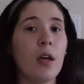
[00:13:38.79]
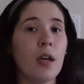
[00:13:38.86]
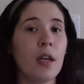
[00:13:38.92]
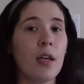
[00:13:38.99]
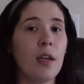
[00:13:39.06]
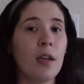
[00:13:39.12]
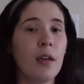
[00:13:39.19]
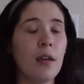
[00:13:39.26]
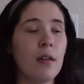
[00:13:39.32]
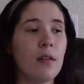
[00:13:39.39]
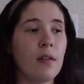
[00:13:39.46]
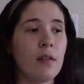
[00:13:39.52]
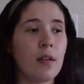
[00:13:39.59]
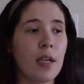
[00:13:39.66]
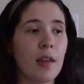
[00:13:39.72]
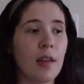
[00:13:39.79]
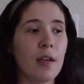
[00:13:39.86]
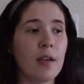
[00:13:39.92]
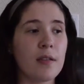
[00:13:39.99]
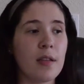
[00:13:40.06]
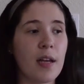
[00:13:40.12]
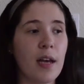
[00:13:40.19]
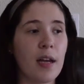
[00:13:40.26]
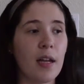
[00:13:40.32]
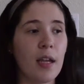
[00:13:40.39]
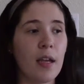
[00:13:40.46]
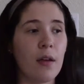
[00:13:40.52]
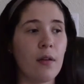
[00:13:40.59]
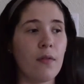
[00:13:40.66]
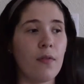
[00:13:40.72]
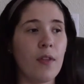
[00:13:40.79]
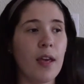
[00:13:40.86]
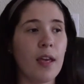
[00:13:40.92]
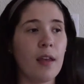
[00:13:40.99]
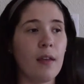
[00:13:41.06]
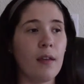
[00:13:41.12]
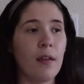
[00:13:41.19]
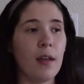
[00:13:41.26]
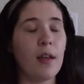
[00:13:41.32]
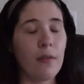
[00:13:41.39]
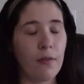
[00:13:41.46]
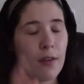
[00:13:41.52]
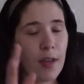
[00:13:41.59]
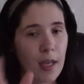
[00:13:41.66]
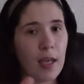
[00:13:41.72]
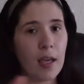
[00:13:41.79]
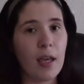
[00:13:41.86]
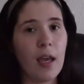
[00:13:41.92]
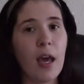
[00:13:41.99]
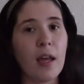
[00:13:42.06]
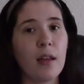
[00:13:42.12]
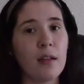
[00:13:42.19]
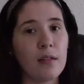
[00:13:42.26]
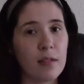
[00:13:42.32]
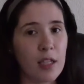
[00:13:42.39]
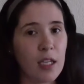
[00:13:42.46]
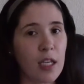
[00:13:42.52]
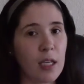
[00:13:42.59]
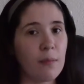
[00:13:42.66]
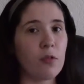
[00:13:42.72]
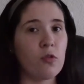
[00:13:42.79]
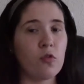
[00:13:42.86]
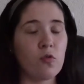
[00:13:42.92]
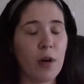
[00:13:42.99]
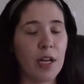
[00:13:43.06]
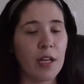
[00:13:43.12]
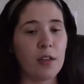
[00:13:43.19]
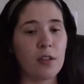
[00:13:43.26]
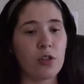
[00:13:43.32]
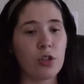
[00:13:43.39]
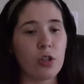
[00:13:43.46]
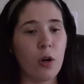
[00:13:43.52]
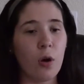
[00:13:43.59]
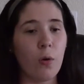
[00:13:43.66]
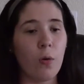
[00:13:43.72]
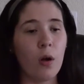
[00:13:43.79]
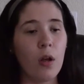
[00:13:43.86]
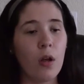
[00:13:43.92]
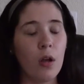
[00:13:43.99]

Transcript: He thinks that if he and the team who's writing the show